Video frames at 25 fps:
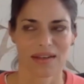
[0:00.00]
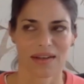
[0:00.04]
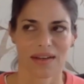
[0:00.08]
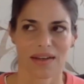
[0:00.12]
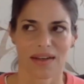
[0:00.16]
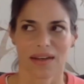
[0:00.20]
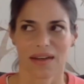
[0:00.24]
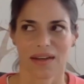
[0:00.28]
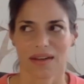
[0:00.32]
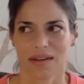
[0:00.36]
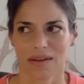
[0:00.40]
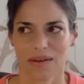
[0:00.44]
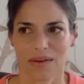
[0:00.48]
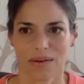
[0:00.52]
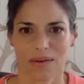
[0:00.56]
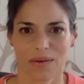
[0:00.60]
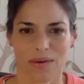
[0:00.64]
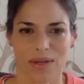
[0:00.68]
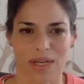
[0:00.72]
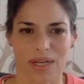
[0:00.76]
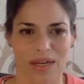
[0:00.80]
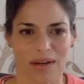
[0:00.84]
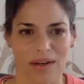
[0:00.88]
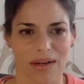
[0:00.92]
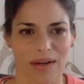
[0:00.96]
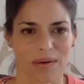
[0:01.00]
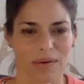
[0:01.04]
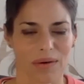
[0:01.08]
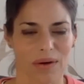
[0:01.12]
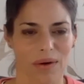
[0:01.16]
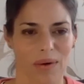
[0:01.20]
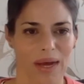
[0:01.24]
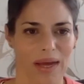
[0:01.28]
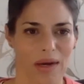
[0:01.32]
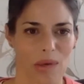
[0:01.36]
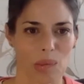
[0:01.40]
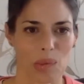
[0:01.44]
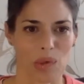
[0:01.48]
don't know
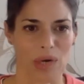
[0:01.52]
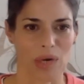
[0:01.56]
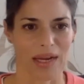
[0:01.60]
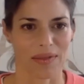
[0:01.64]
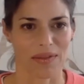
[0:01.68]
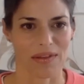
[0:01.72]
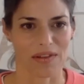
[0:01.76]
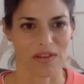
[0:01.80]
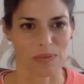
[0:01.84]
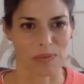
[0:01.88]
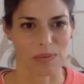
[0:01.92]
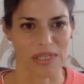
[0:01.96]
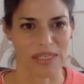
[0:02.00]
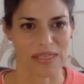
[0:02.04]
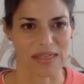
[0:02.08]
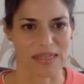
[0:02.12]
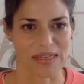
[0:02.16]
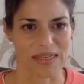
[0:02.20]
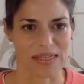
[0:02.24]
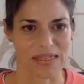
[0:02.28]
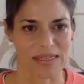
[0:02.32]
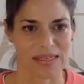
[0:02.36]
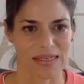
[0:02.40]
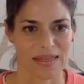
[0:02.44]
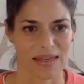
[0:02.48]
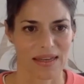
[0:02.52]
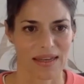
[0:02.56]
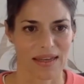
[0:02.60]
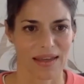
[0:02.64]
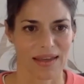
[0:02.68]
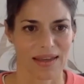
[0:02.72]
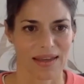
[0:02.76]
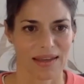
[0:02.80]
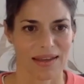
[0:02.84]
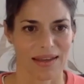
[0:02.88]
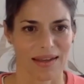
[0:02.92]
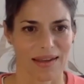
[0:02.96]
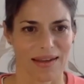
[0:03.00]
how to brand this business,
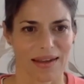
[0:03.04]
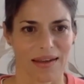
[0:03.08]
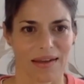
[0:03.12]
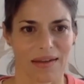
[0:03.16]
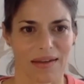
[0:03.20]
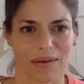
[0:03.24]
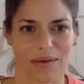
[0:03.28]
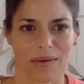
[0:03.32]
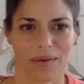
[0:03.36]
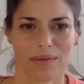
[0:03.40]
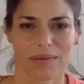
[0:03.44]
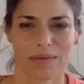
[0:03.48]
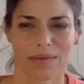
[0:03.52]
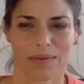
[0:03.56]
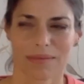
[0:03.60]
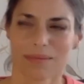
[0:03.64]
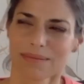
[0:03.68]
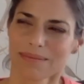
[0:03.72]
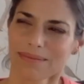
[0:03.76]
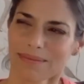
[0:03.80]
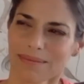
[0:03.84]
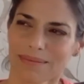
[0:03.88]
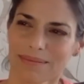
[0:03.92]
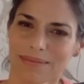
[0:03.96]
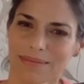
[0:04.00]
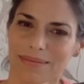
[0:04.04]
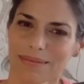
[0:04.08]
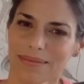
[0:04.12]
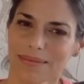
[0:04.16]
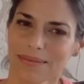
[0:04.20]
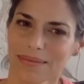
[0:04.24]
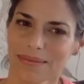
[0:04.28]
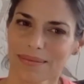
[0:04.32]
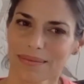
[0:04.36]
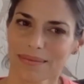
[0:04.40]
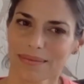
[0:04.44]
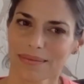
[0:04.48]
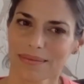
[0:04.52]
I go,
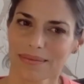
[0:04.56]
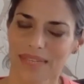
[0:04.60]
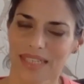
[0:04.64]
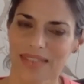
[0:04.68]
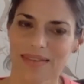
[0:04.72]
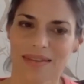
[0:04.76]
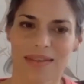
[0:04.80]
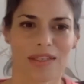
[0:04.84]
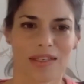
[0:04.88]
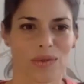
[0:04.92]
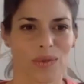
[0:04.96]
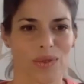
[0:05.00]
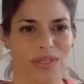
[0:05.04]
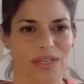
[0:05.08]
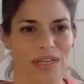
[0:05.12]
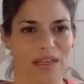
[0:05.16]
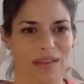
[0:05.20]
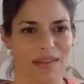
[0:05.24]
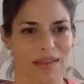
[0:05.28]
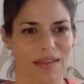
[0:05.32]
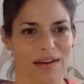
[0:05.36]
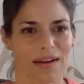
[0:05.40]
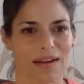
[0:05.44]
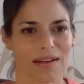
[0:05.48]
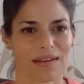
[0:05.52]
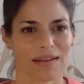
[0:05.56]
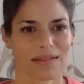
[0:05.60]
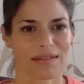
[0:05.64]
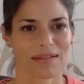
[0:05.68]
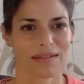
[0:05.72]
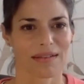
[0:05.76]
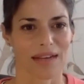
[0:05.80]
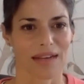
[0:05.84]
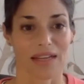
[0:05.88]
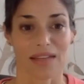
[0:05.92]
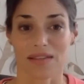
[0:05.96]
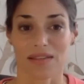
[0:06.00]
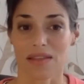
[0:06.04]
that's an interesting thought.
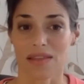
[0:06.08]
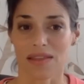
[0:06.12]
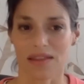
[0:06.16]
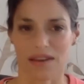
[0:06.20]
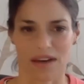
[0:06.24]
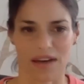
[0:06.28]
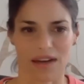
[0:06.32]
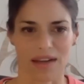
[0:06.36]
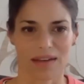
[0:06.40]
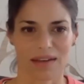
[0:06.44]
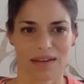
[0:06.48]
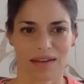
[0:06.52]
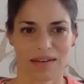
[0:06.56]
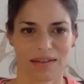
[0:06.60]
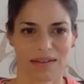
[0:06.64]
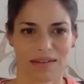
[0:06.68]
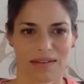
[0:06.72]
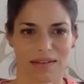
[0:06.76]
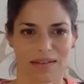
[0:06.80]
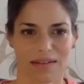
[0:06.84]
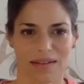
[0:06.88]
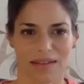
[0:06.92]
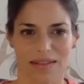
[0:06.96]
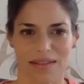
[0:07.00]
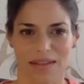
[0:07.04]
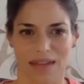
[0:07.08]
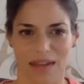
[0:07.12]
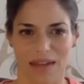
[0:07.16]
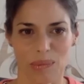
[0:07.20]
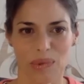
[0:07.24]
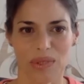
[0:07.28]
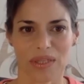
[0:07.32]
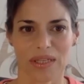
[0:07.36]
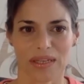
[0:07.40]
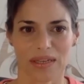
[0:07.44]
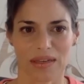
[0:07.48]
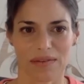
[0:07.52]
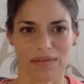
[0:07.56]
It's a thought. It's not a
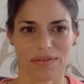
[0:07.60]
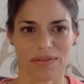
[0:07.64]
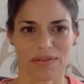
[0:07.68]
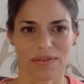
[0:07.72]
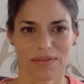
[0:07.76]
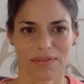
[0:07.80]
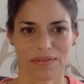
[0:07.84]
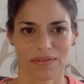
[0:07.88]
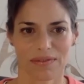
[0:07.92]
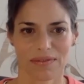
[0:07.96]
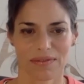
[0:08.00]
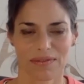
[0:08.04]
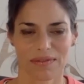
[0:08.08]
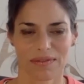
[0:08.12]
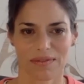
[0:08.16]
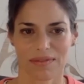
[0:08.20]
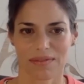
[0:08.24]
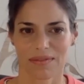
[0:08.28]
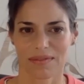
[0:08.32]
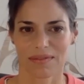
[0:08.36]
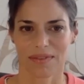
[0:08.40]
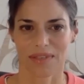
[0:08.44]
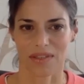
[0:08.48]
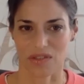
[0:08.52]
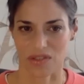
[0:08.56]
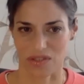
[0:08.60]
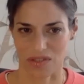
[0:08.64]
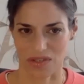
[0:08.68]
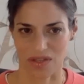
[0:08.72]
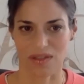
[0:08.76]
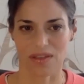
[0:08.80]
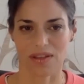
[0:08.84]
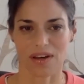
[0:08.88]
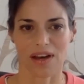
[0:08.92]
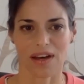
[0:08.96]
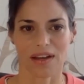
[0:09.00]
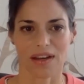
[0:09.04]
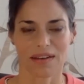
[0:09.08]
belief. It's just a
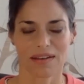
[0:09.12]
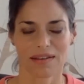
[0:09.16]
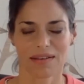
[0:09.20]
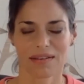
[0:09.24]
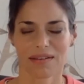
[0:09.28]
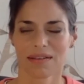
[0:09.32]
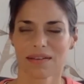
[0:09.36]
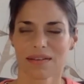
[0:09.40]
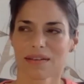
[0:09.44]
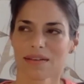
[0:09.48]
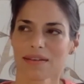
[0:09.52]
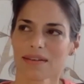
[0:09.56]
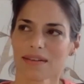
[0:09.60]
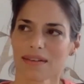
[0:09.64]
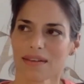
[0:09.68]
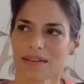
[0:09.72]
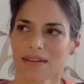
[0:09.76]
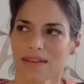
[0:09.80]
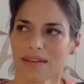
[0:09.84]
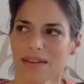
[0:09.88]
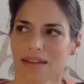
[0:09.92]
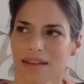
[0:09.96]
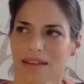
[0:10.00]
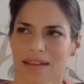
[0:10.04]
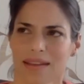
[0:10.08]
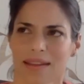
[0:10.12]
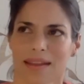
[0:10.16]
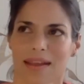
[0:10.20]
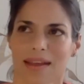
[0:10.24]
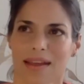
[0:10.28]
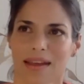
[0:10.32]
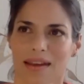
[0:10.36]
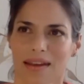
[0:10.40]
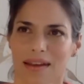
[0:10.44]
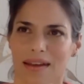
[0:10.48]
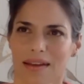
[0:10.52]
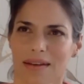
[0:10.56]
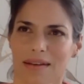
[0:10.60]
thought. And I
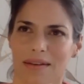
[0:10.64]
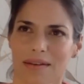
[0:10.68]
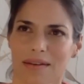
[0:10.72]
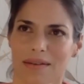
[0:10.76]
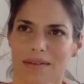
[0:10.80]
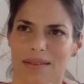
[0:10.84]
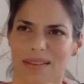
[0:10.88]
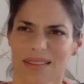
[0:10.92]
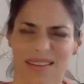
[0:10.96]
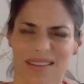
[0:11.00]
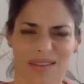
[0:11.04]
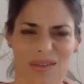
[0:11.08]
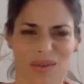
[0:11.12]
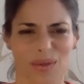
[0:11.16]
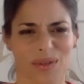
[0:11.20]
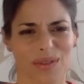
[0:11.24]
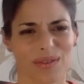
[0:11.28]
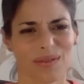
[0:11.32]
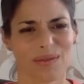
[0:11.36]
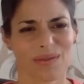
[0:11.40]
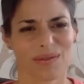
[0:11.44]
kind of go, is that true?